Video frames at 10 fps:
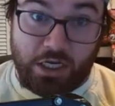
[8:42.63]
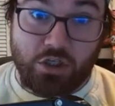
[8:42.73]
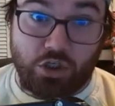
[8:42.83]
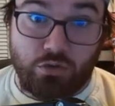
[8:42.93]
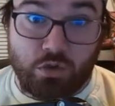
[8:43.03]

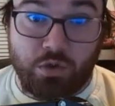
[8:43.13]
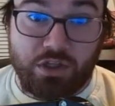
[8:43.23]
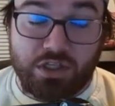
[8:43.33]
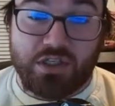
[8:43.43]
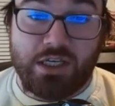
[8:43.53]
issues with
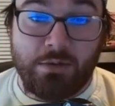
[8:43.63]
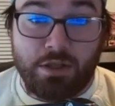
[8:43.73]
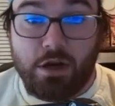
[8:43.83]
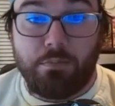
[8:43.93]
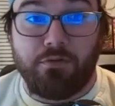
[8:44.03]
this team
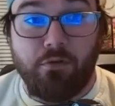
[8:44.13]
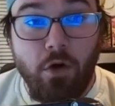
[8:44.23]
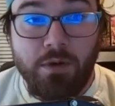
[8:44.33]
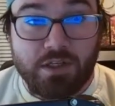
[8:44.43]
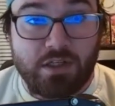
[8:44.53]
and their
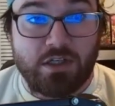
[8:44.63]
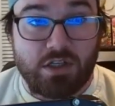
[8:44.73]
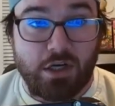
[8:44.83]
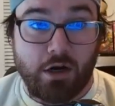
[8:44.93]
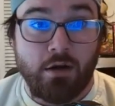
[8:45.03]
performance this
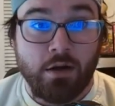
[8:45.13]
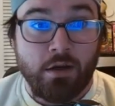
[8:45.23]
year.